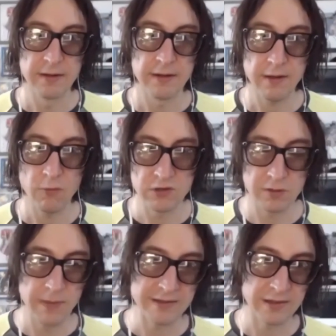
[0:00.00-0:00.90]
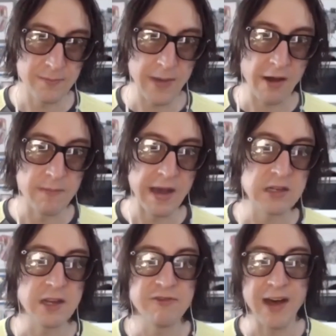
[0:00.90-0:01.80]
which was basically a Power Mac
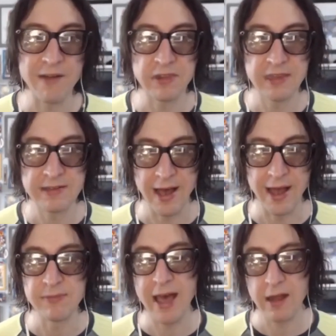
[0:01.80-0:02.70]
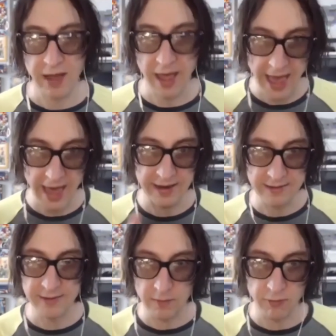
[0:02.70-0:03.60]
G5 at the time that had an
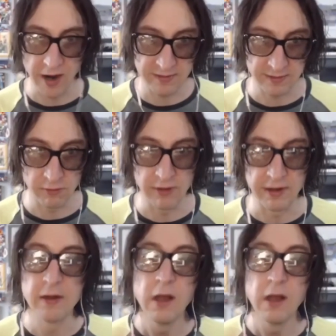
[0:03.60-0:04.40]
Intel processor in it,